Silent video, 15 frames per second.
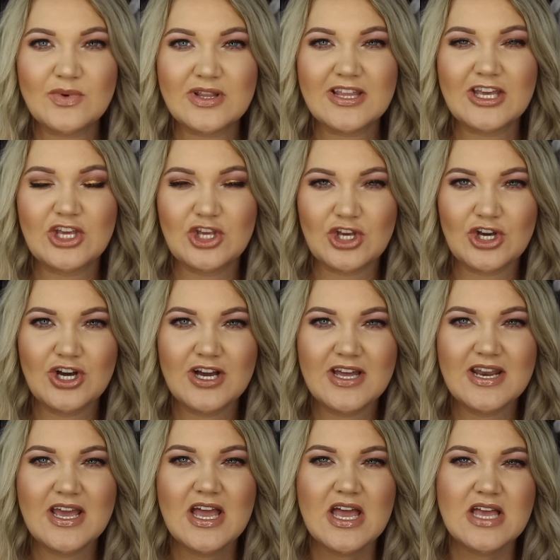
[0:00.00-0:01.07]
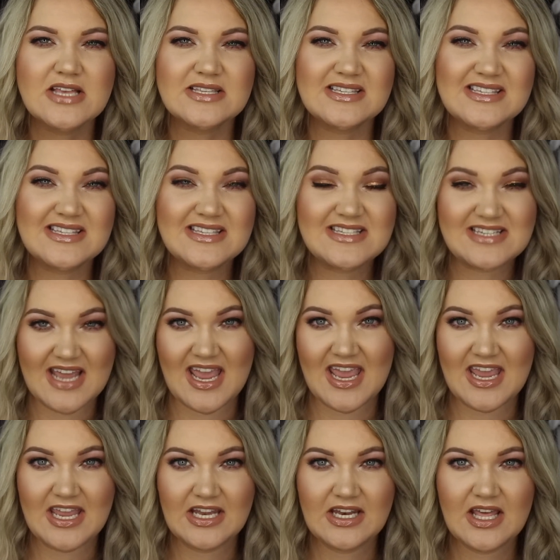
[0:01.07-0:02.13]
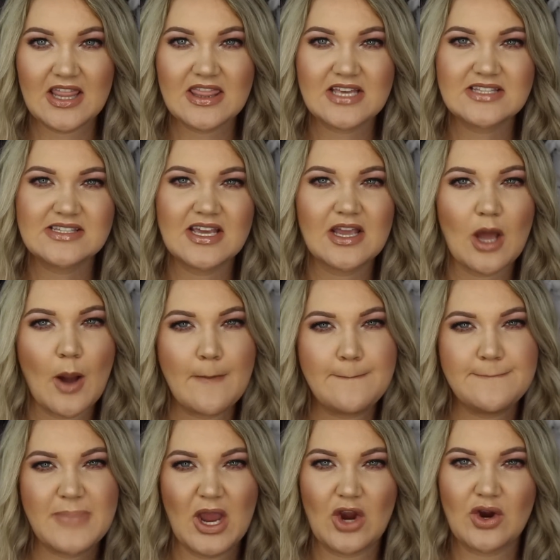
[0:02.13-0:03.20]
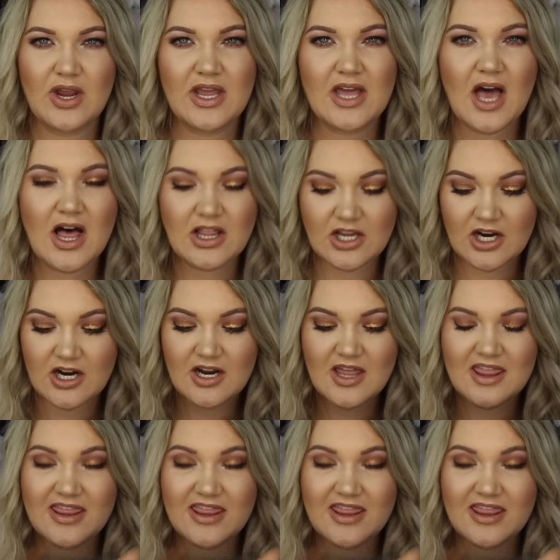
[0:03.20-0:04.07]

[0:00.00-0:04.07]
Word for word: really good stain that's like a berry color,